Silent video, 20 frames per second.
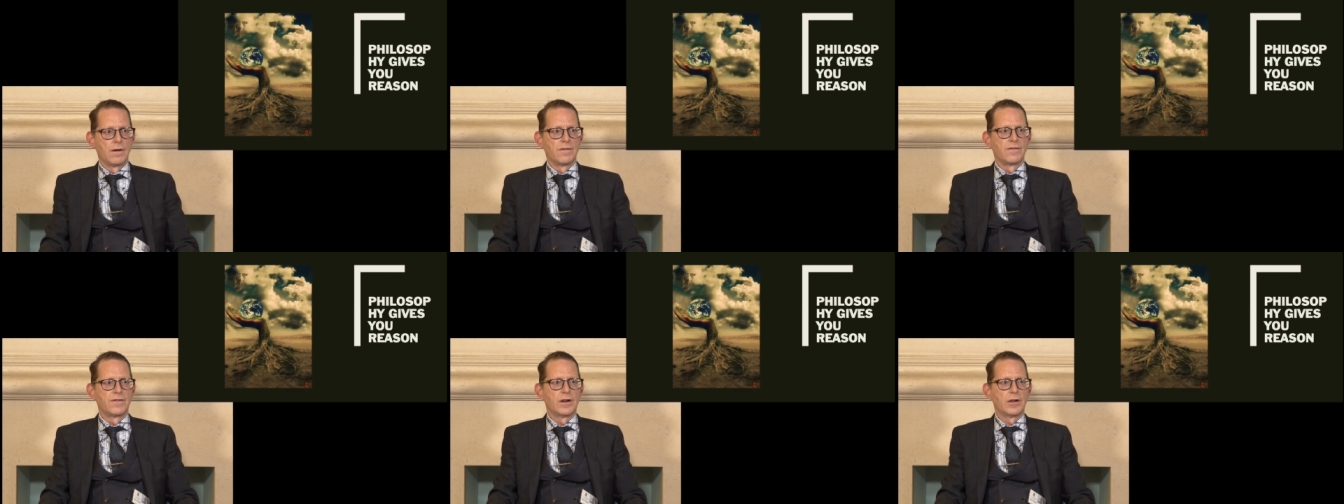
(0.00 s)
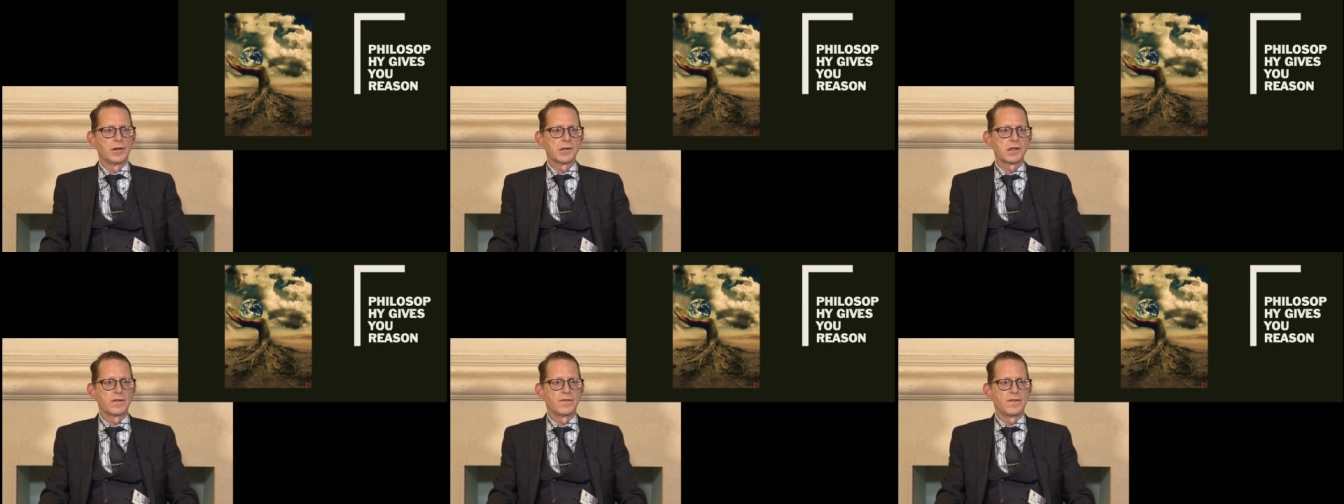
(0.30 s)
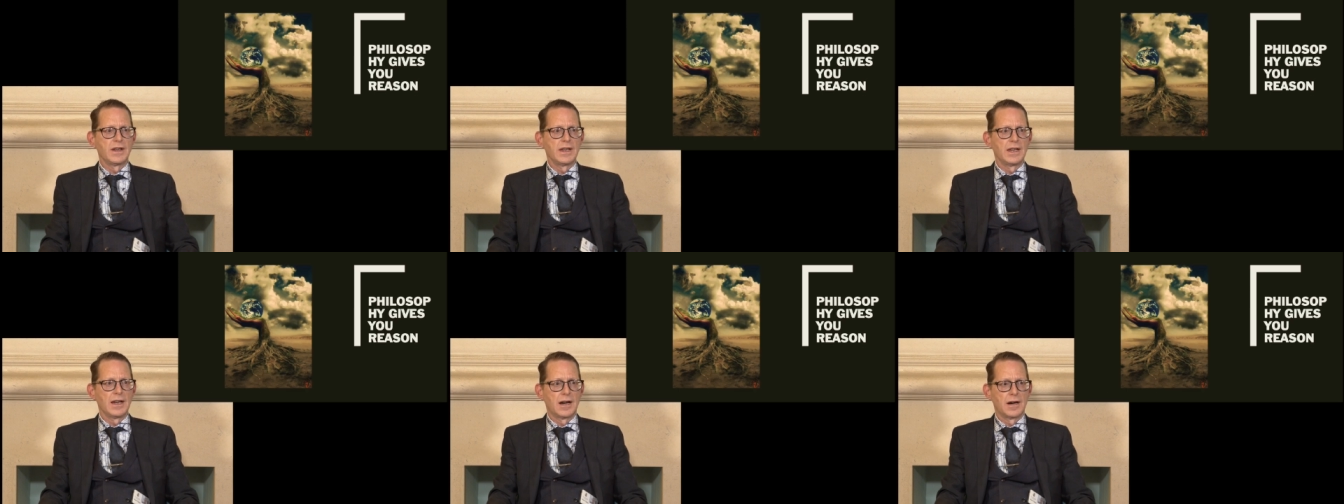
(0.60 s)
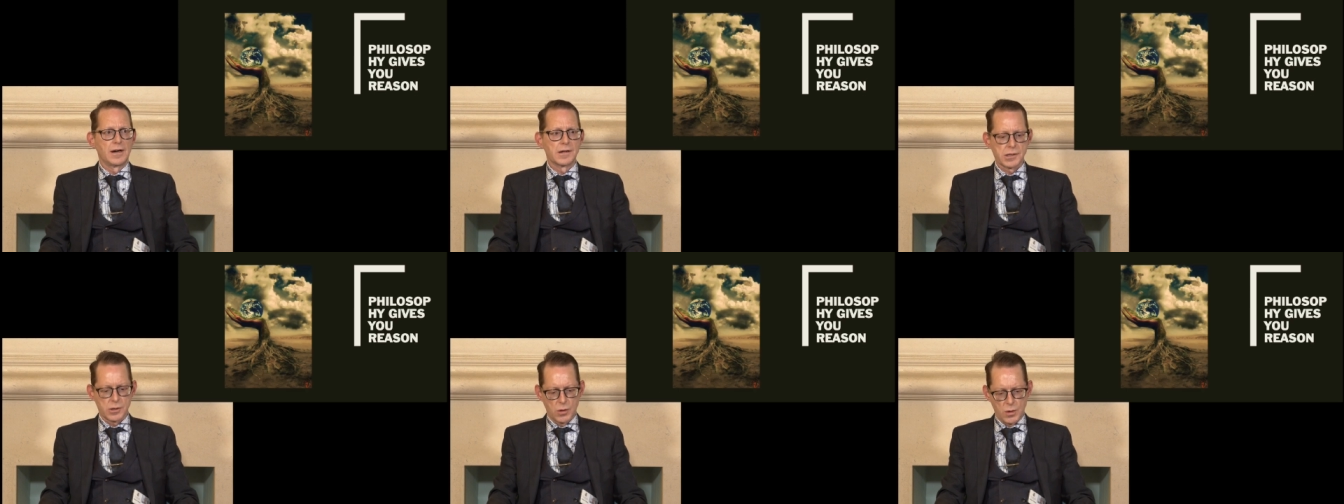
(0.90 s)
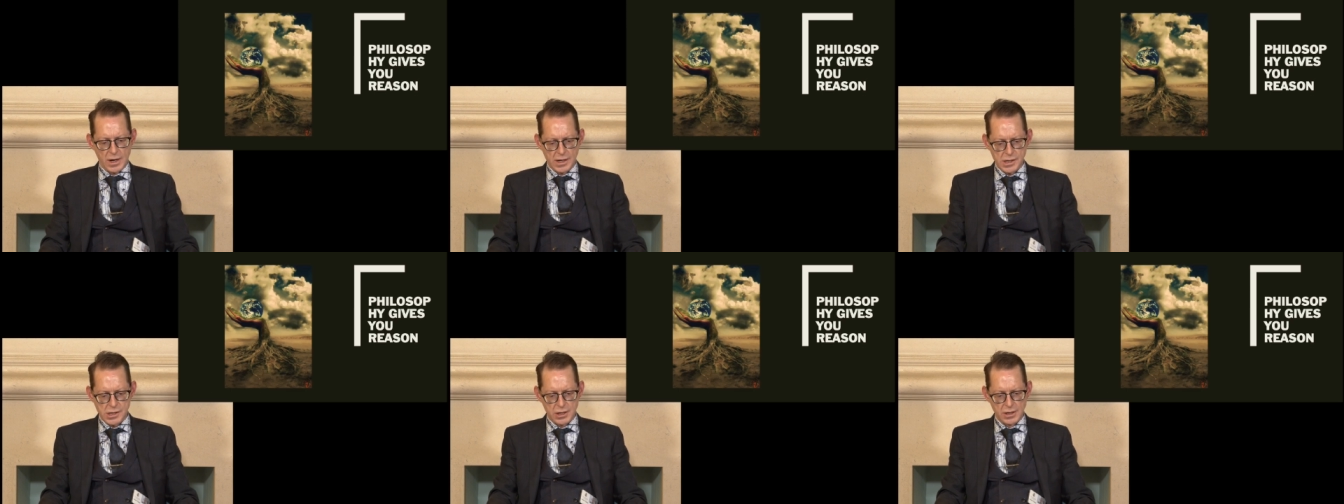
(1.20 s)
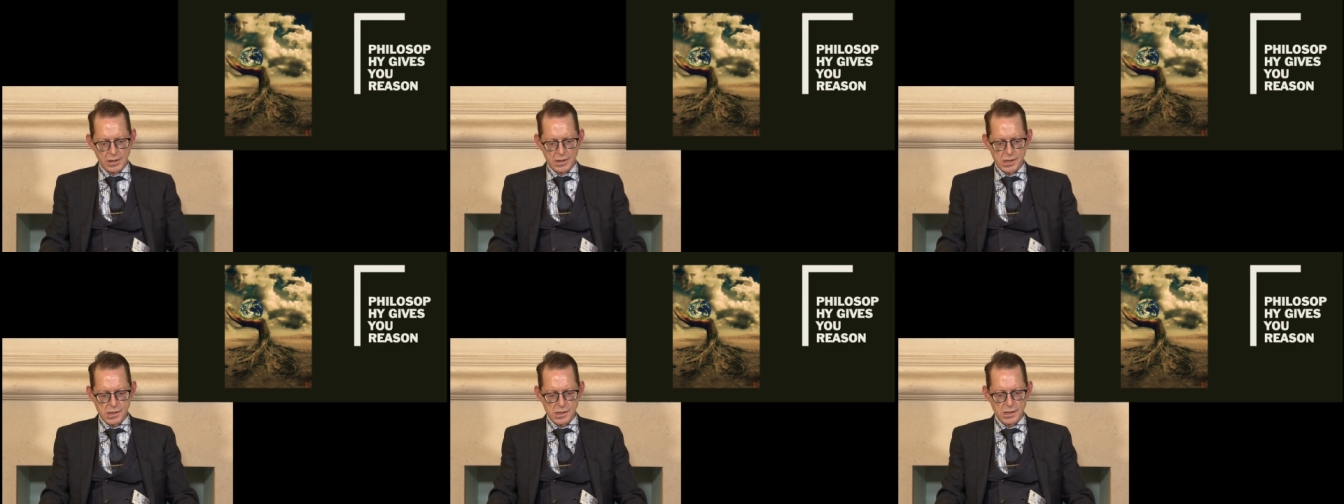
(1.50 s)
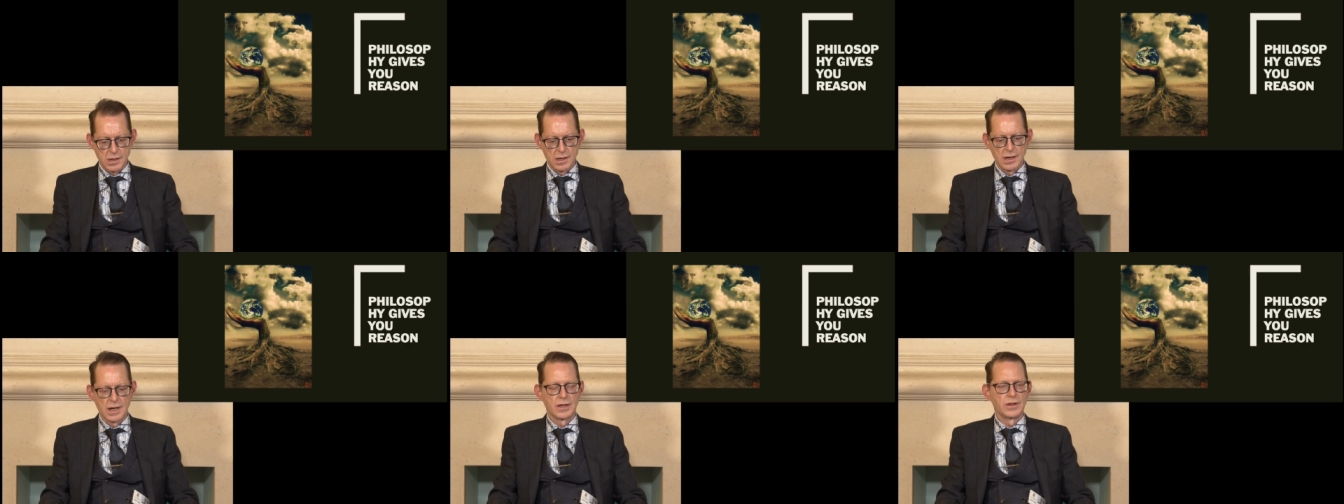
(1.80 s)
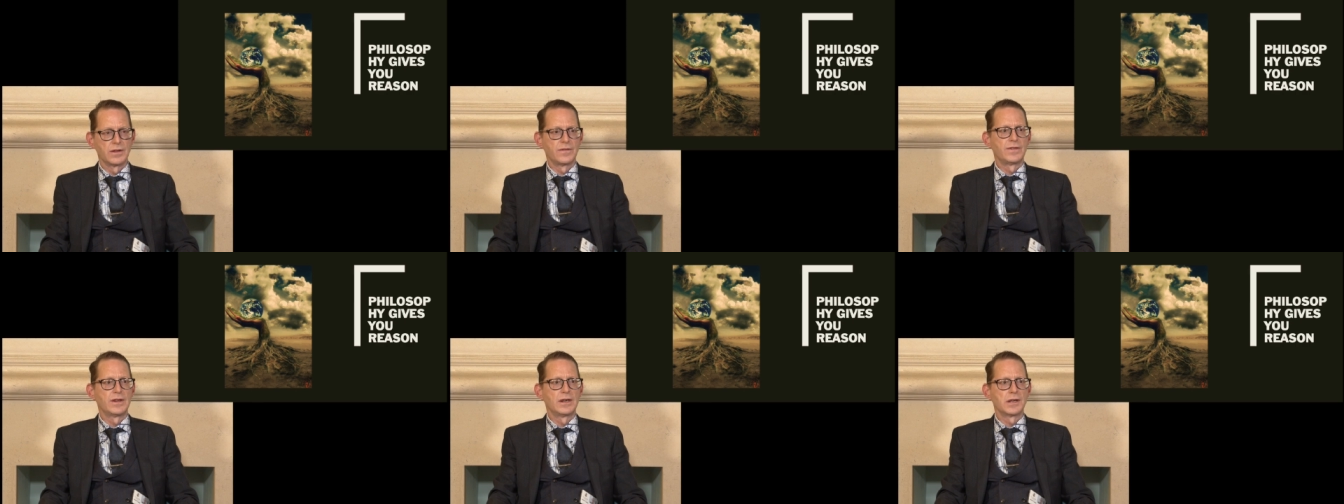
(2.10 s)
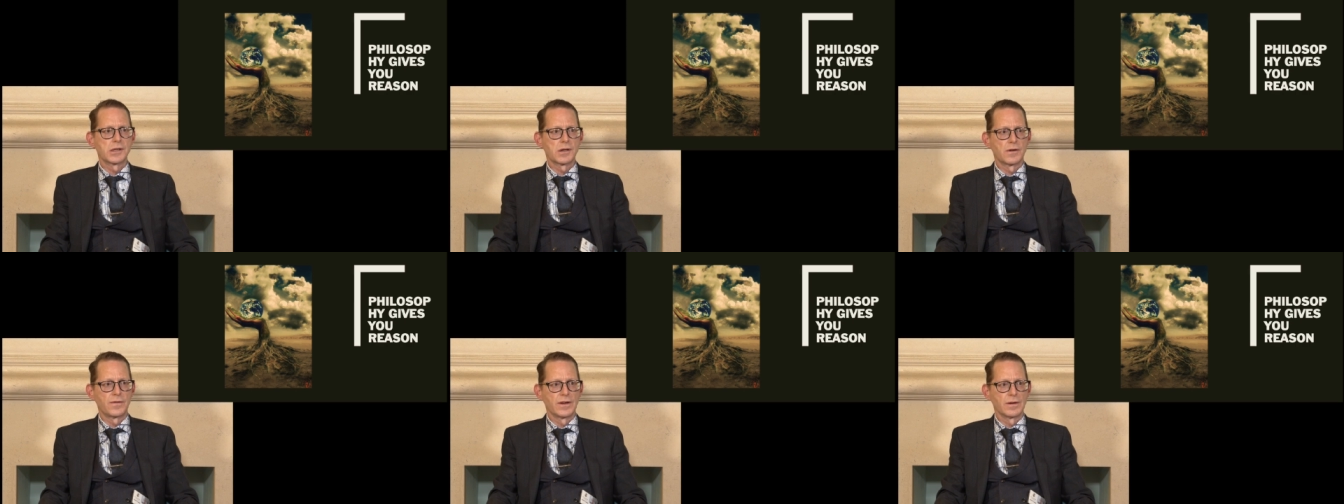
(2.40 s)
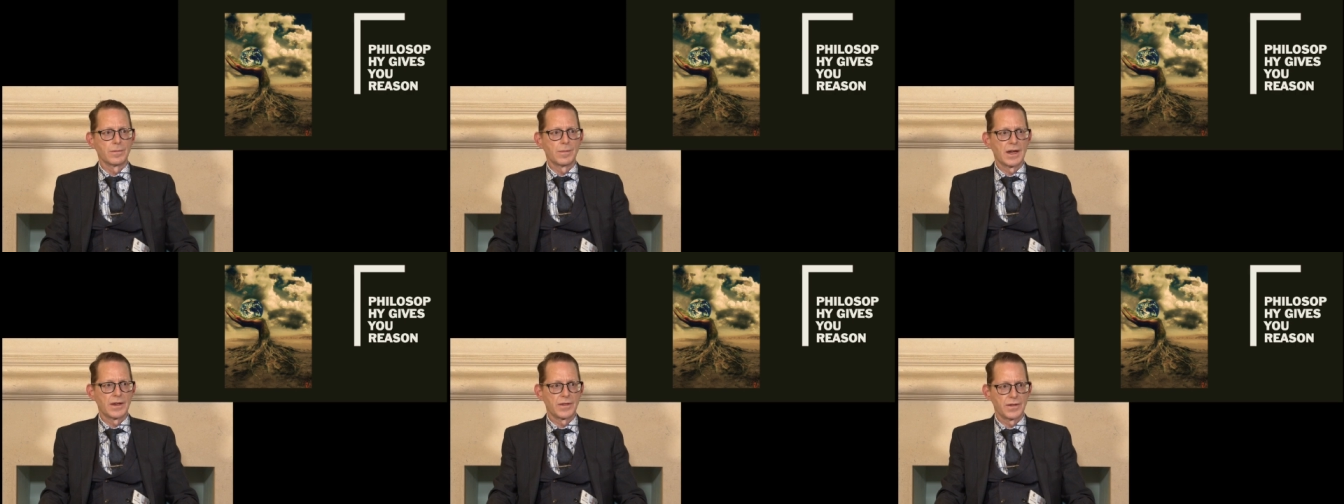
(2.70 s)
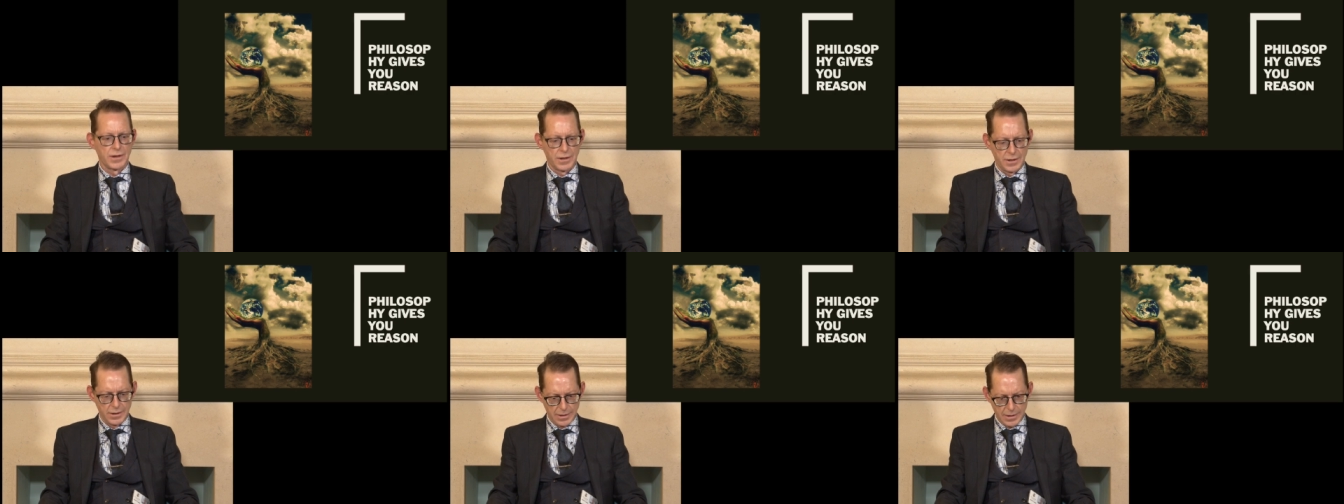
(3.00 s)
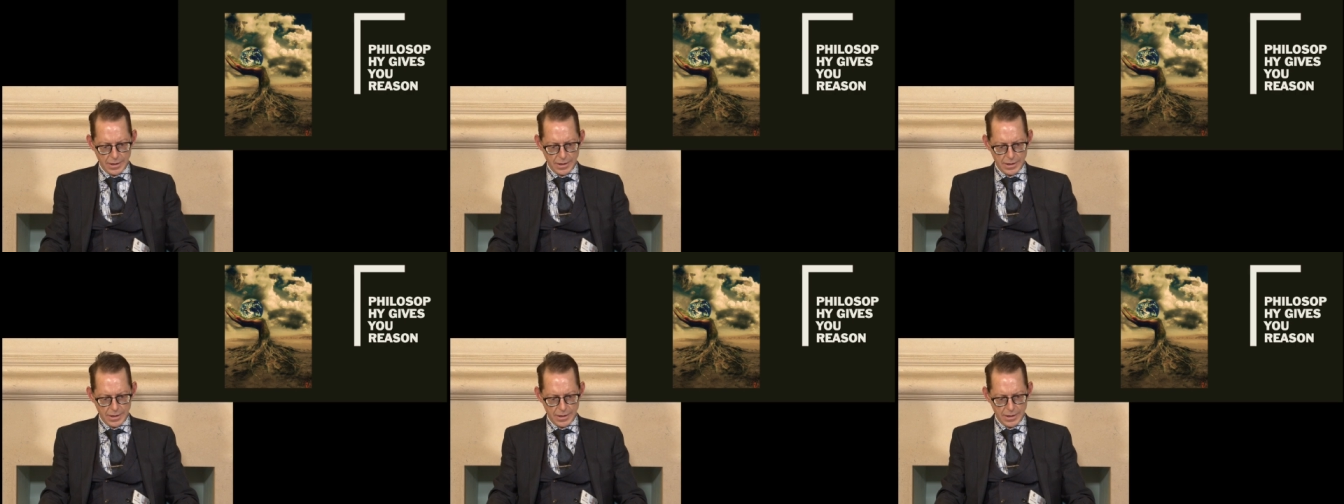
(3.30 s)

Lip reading: Philosophy asks questions, and the philosophic method,